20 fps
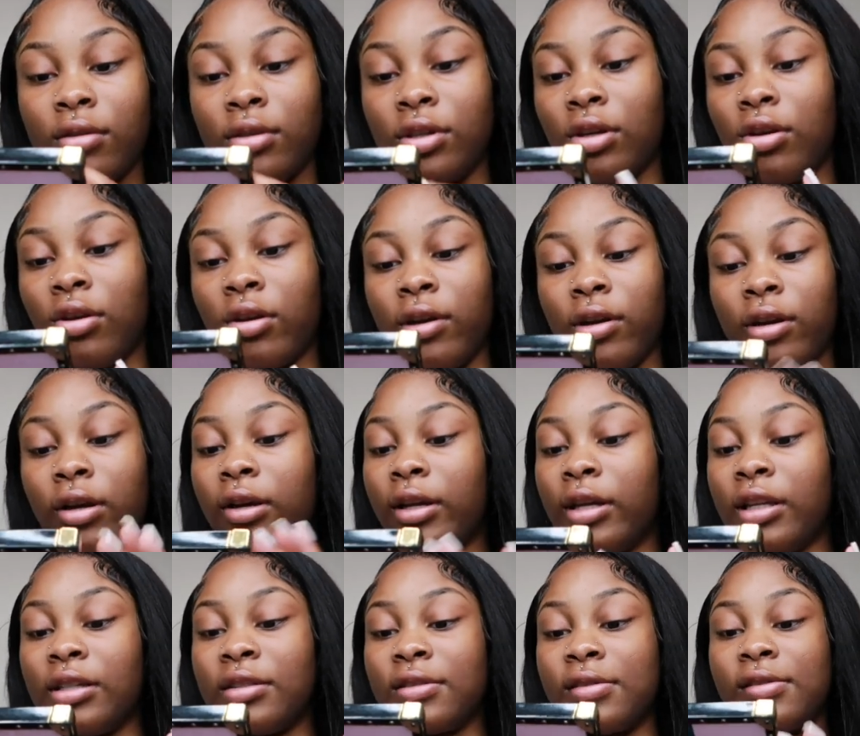your girl
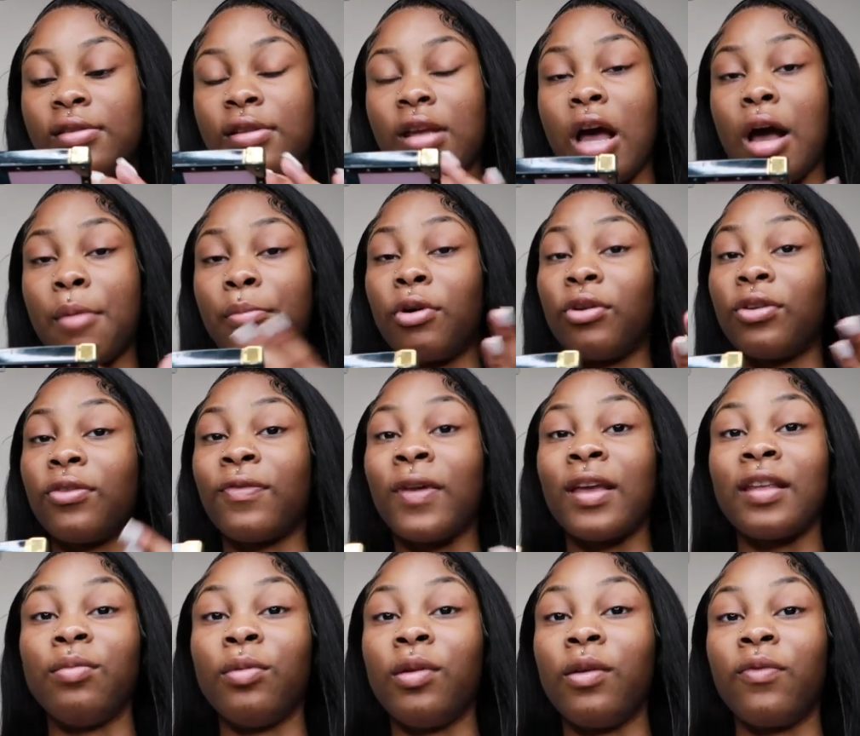is almost
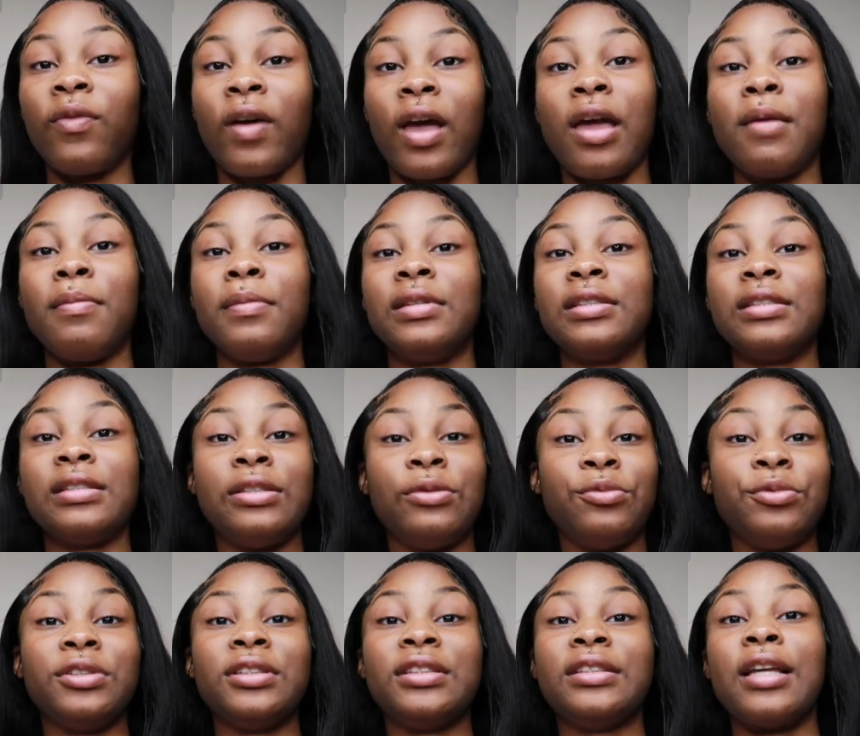Facebook famous, you
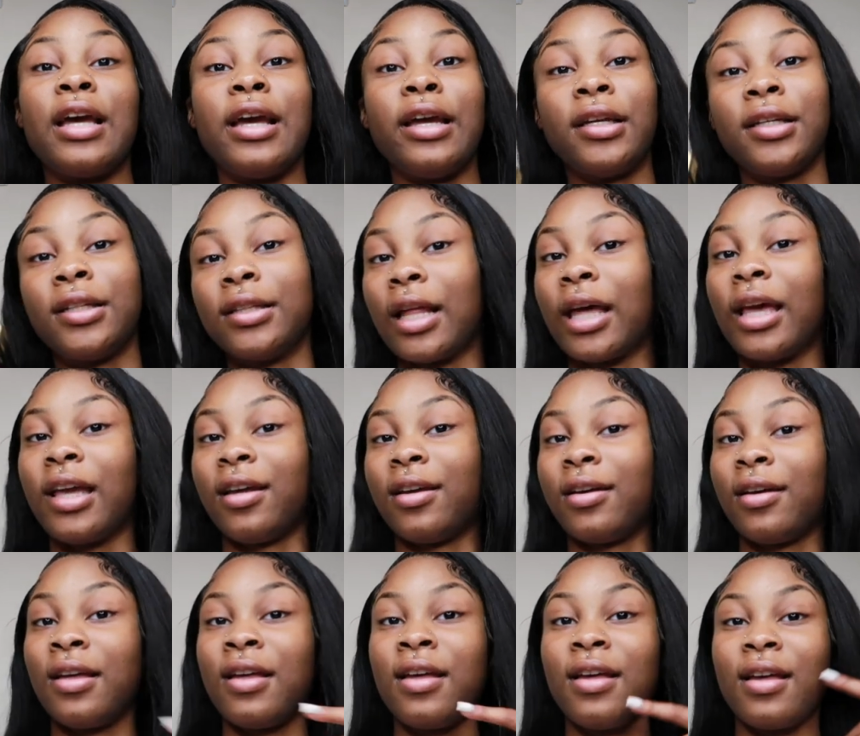can say.
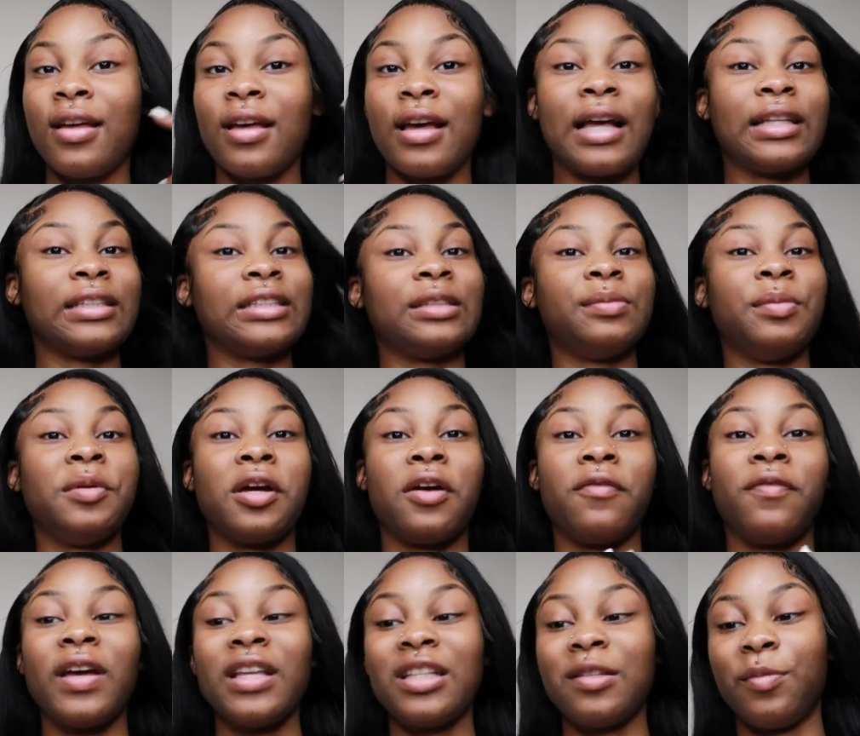Like I just be on
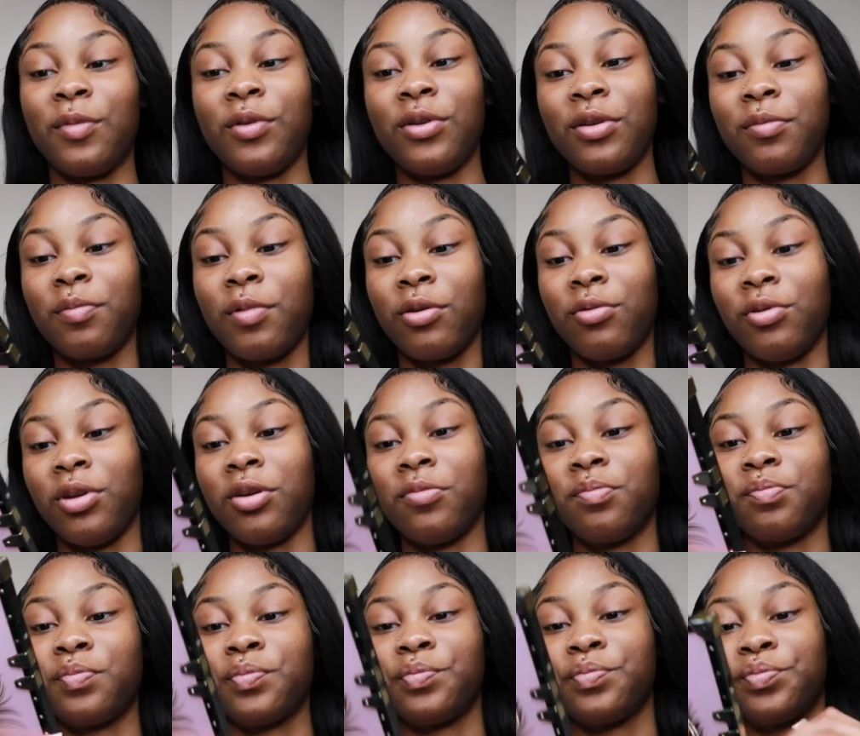Facebook, period.
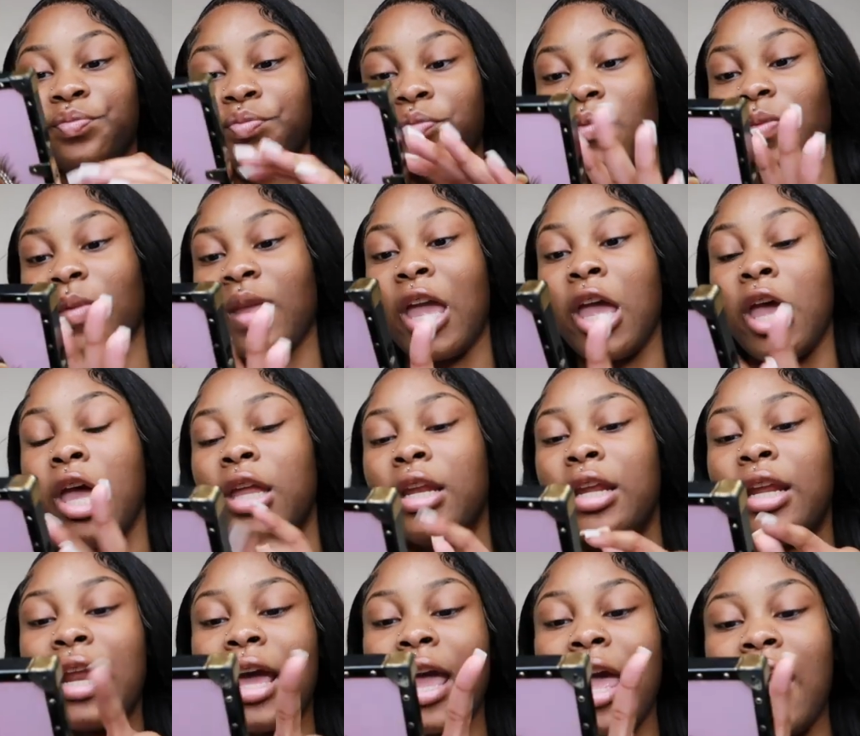
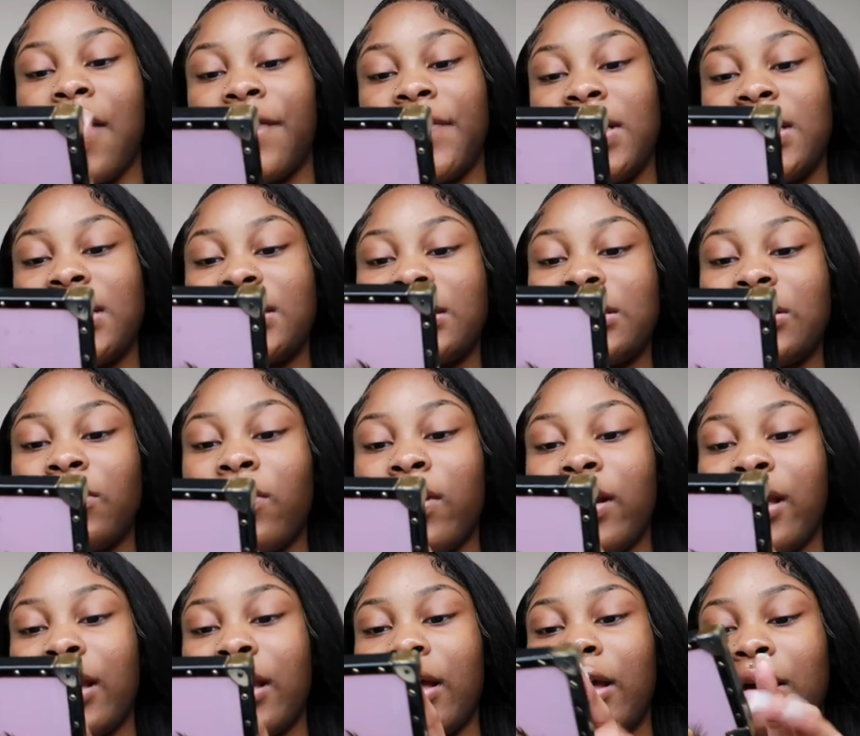Then I have
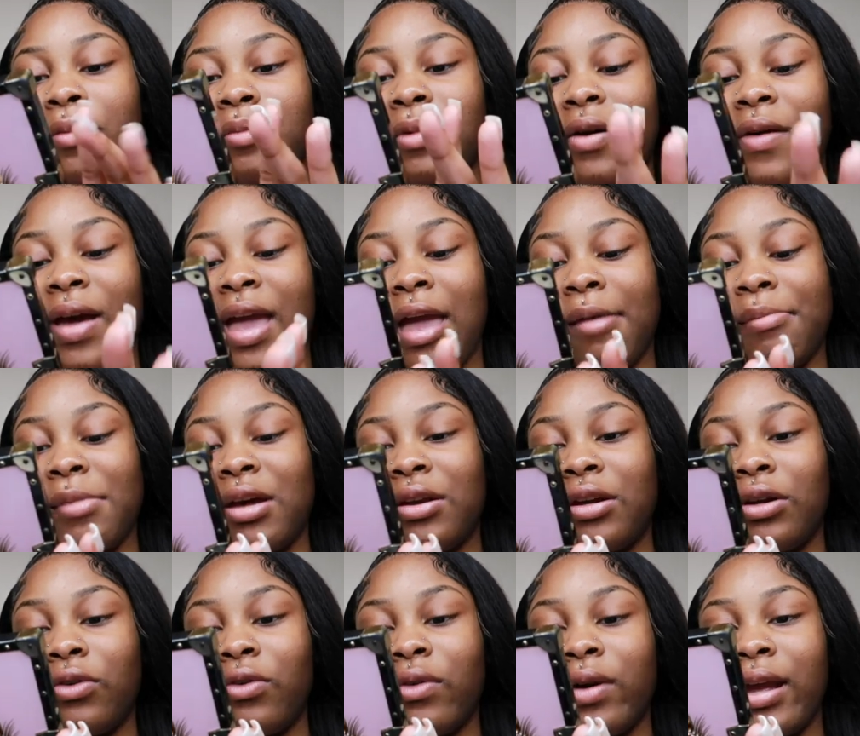Instagram. Go add me
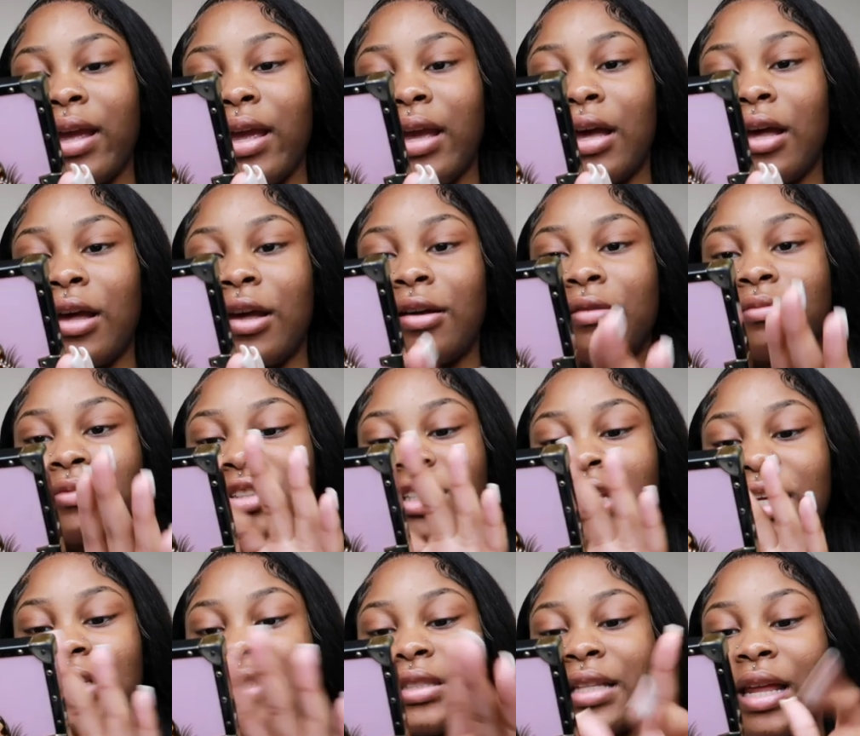on the gram,
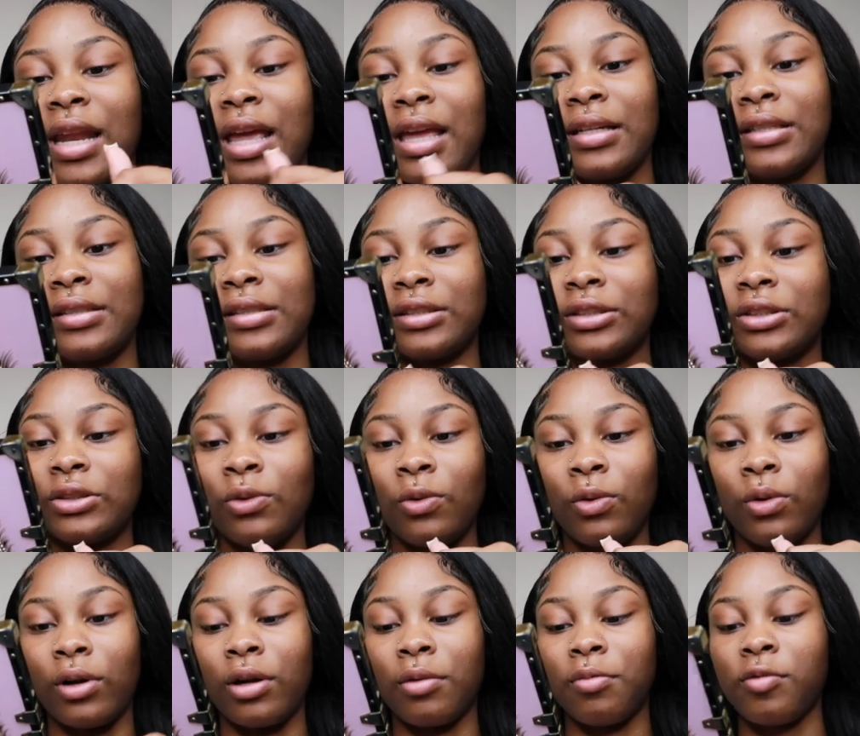Jada Sadé
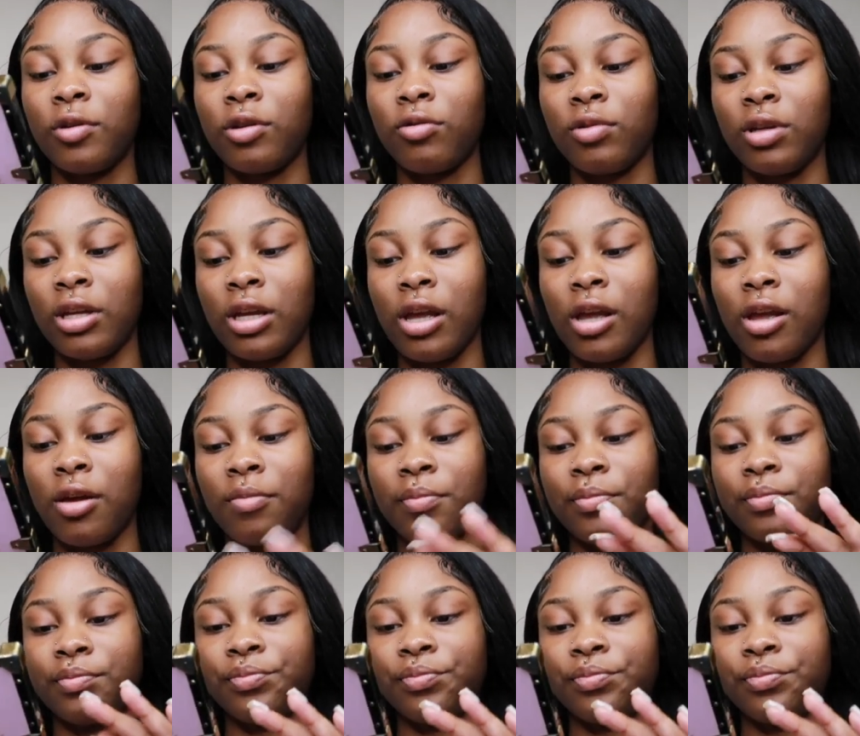period.